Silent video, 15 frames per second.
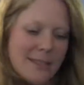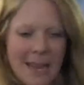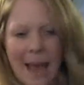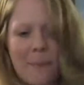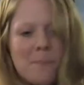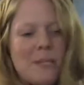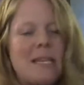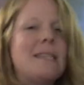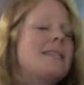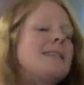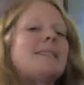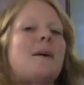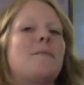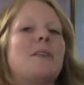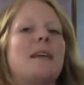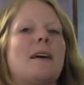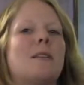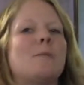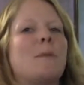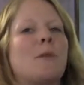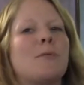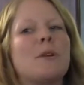tapped into something
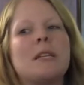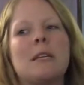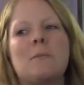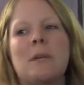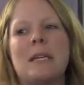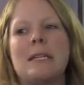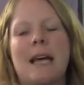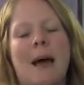else, but really mm-hmm.